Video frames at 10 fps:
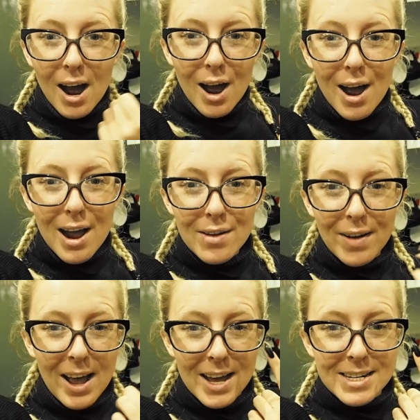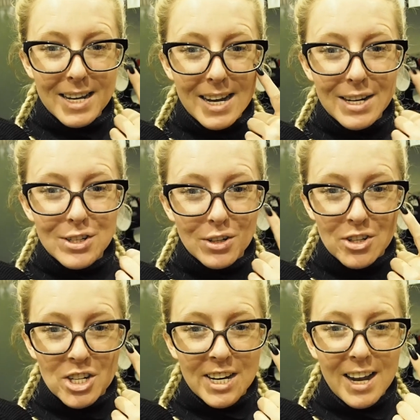I've had a
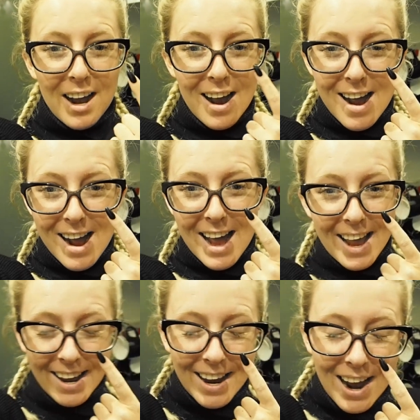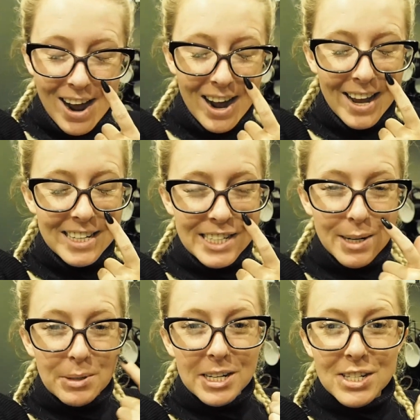dodgy eye. I ended
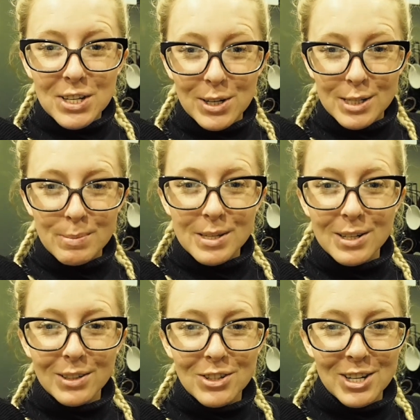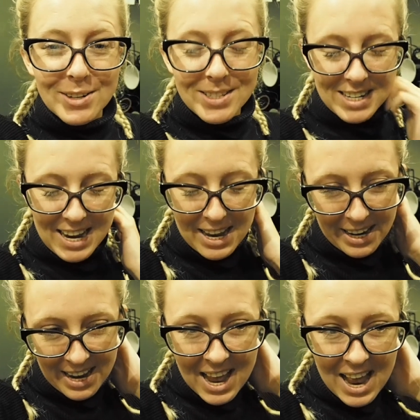up going to the hospital
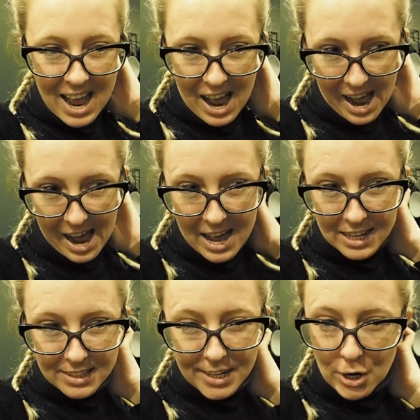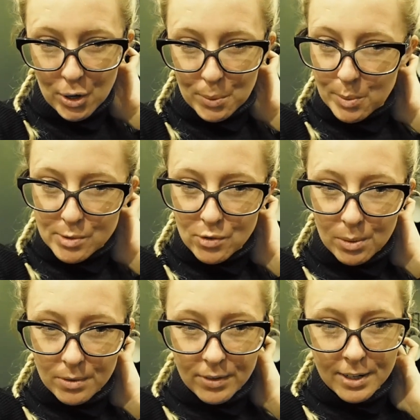Tuesday and they don't know what was
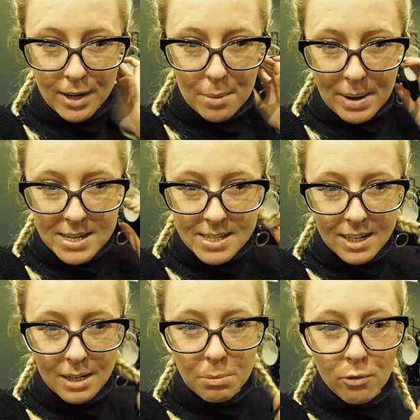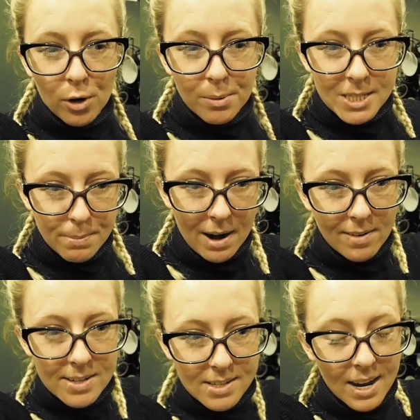wrong with it. I basically, before I went to
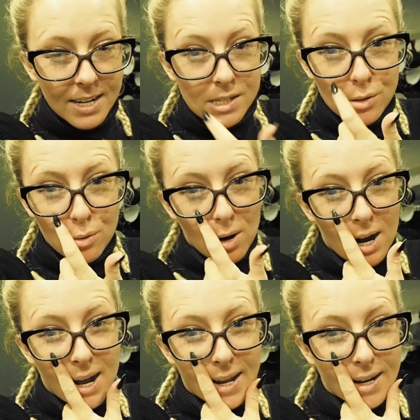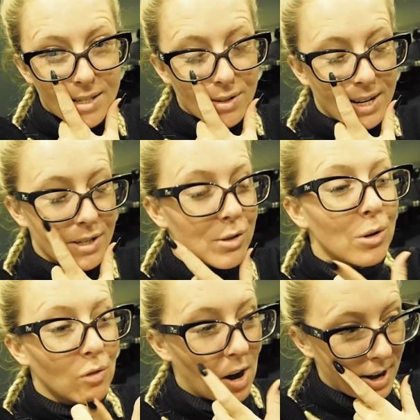Paris, I had a sore eye, I saw,
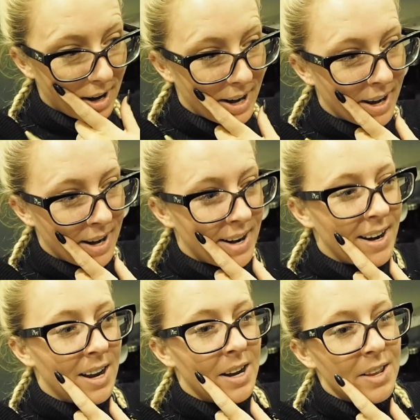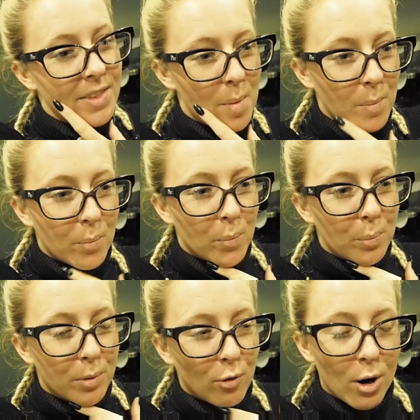saw right eye. Then
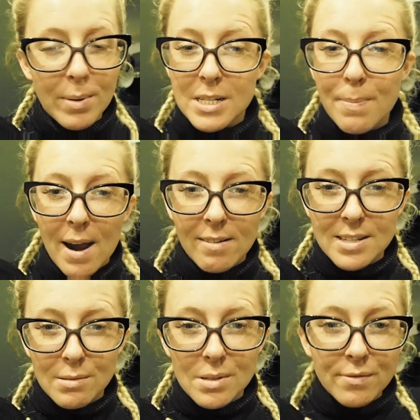before I went to Paris it was